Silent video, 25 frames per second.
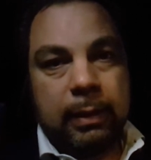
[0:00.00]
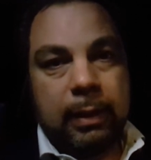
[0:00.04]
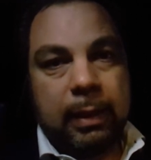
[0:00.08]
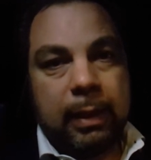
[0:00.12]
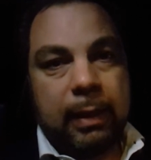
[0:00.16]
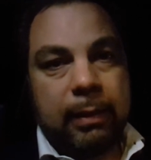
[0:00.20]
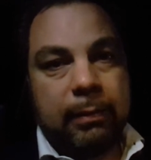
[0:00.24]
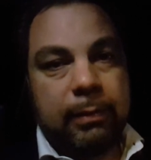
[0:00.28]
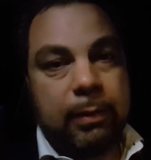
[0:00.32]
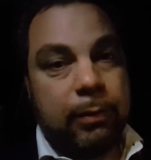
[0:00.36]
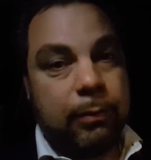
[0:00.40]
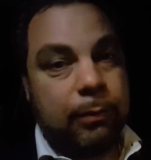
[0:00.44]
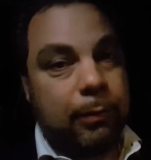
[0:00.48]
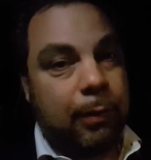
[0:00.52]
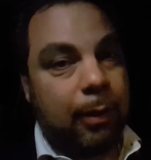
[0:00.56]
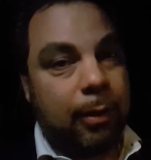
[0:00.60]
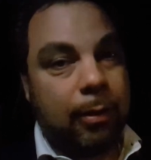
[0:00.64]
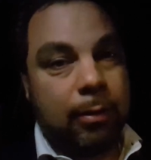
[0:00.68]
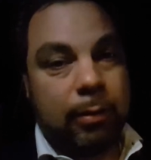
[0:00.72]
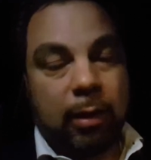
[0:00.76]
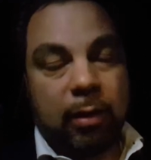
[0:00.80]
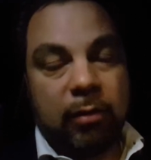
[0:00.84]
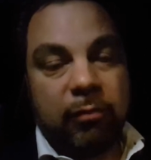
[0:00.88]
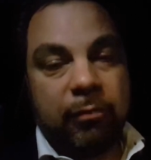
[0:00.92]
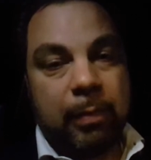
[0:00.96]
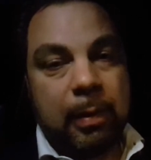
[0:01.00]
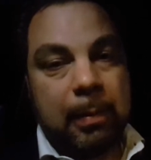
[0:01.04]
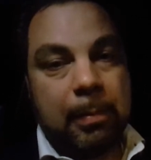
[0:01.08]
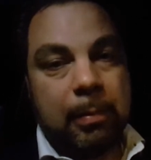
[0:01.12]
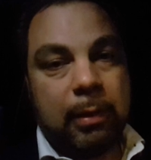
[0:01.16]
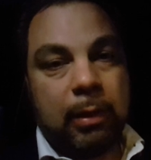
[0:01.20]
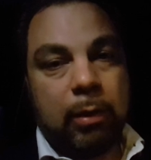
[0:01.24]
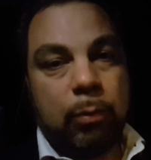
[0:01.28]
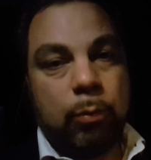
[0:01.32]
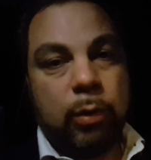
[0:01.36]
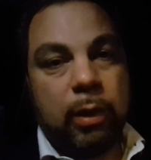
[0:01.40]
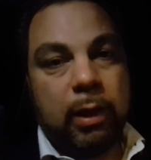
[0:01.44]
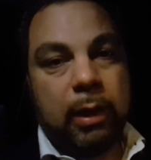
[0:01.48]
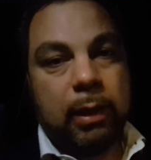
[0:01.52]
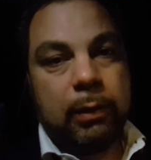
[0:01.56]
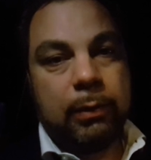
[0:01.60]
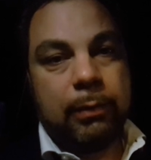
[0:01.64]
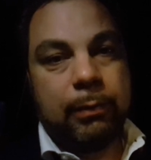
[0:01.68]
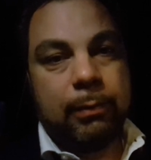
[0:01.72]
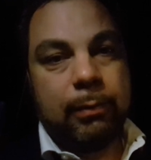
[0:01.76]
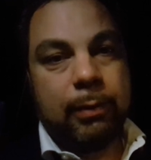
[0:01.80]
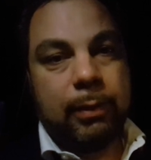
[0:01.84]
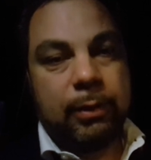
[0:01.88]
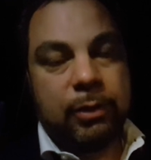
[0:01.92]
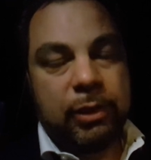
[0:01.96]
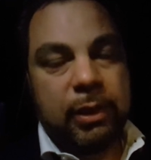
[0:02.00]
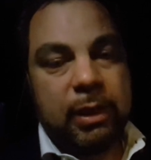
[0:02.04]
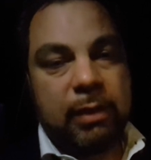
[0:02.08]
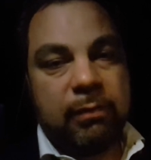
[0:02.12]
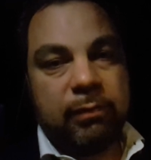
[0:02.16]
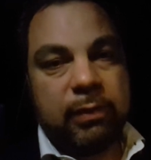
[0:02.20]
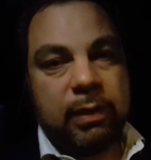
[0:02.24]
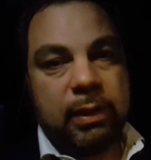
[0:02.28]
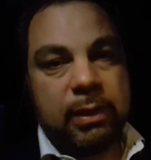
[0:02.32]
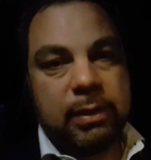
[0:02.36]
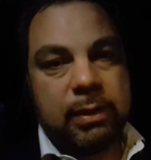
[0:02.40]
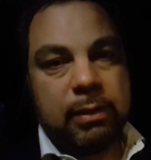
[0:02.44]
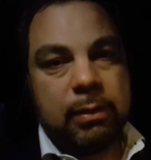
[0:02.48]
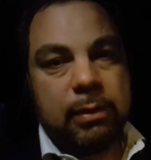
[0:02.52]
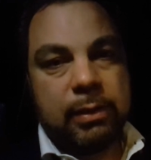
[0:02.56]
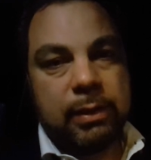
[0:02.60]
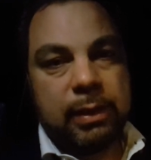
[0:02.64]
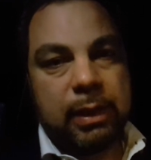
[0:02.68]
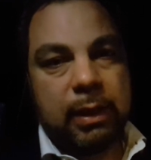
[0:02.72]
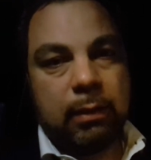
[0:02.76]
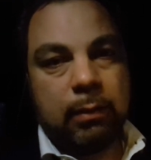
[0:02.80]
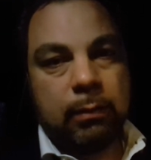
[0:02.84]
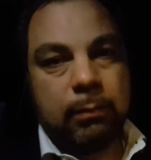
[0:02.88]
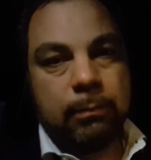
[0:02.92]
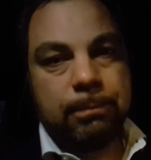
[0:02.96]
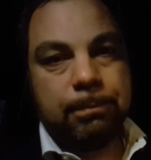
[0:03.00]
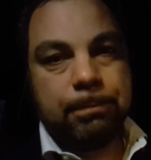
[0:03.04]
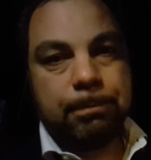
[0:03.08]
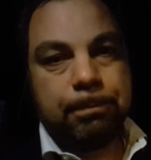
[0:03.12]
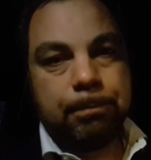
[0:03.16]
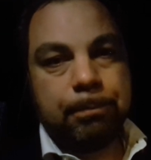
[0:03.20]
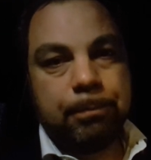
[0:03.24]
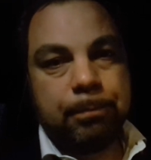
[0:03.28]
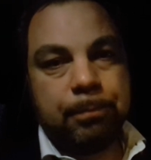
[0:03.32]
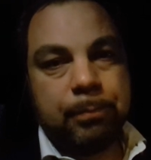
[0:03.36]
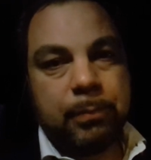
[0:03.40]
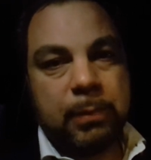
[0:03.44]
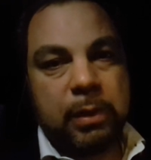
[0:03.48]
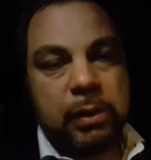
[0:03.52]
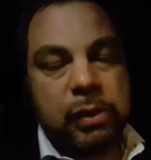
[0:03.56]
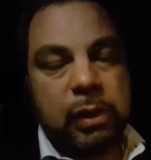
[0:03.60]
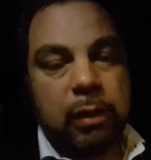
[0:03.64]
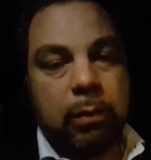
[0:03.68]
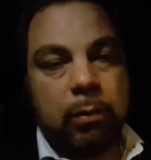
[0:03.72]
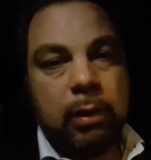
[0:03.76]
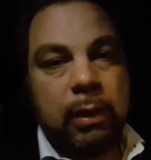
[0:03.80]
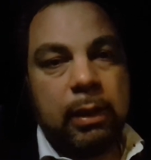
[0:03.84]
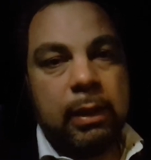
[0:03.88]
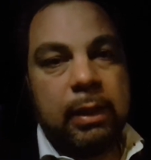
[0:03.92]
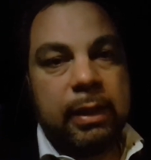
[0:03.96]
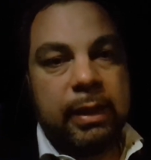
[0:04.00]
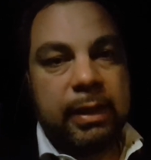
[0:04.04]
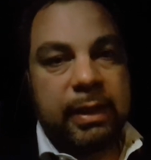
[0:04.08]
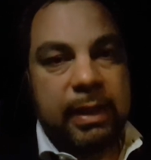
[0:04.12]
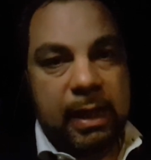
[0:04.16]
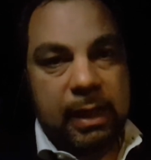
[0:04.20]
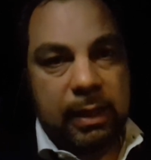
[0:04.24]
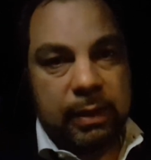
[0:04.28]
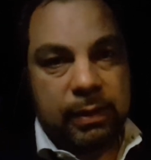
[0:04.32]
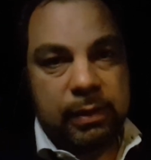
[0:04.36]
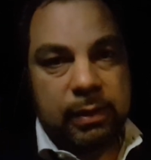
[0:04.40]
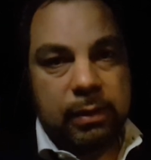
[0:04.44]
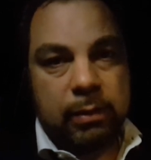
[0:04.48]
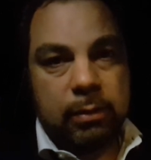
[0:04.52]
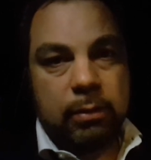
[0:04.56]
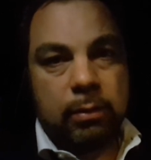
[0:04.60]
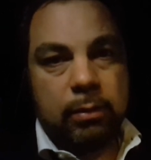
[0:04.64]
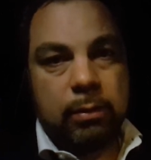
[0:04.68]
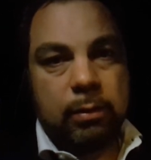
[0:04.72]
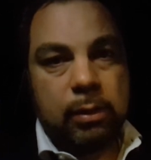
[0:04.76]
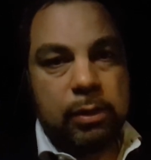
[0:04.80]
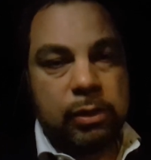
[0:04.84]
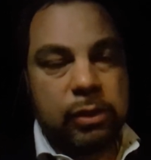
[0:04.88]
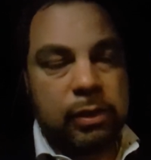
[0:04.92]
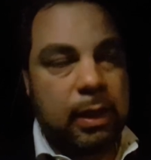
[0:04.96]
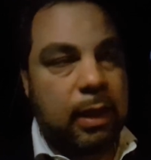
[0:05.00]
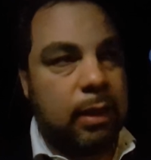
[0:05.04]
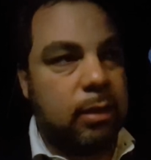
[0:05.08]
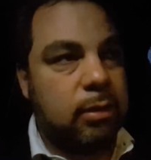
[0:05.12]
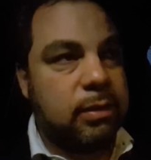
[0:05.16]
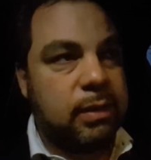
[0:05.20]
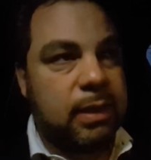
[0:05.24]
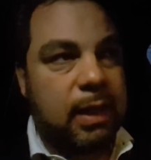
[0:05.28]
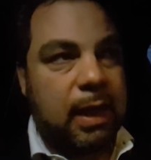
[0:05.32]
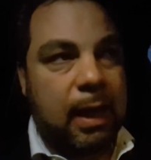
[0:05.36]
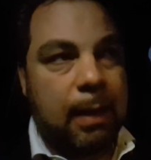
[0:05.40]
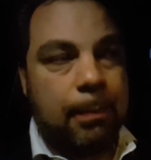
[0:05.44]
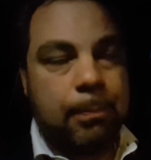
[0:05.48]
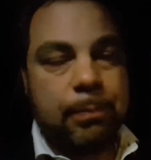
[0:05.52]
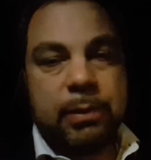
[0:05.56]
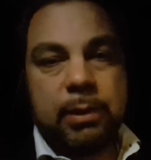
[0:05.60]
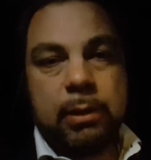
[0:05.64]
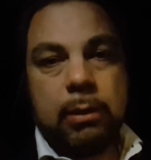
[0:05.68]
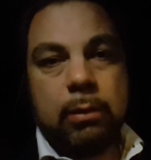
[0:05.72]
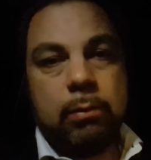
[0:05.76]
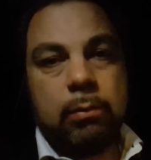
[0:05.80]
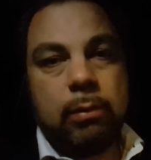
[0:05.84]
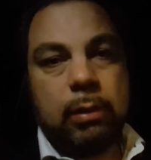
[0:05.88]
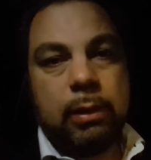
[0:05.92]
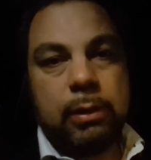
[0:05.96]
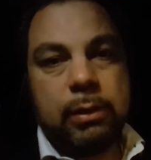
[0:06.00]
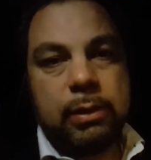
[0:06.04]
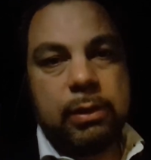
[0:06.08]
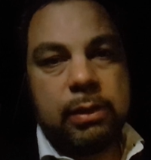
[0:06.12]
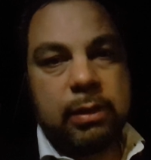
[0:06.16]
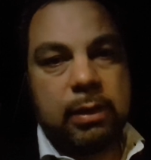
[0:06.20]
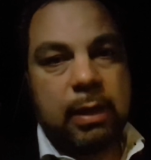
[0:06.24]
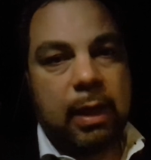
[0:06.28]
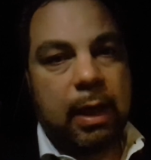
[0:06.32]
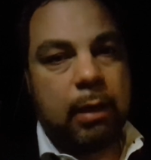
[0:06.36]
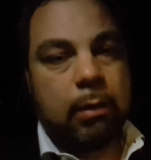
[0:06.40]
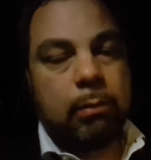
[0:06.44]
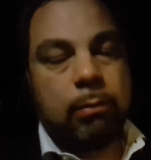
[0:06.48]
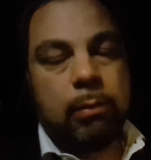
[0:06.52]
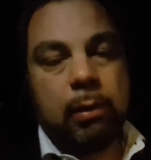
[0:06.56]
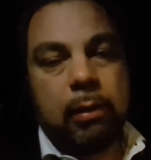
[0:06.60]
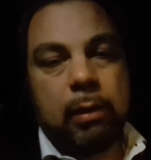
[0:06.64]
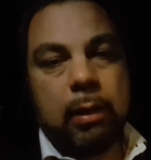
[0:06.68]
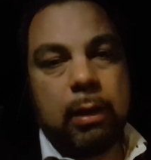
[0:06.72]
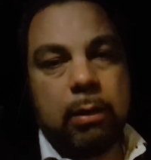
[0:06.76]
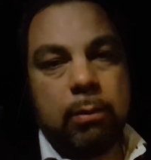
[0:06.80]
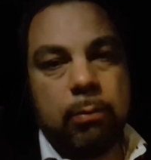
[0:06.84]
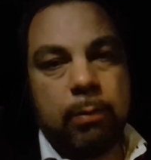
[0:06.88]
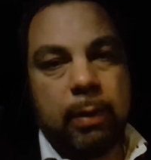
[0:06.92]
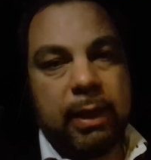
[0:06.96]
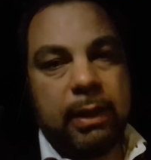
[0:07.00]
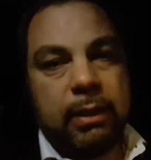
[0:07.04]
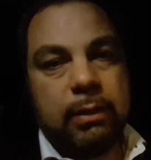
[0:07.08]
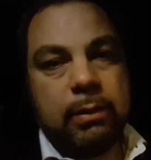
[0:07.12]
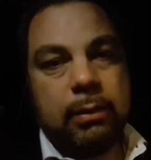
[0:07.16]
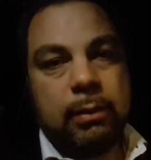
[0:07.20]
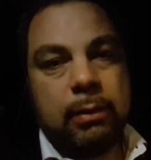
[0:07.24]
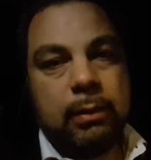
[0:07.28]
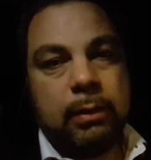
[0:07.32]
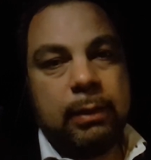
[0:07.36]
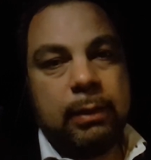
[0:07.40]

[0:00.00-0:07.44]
And there are not a lot of people in the world who achieve this in a single. So yes, the style is absolutely staggeringly great.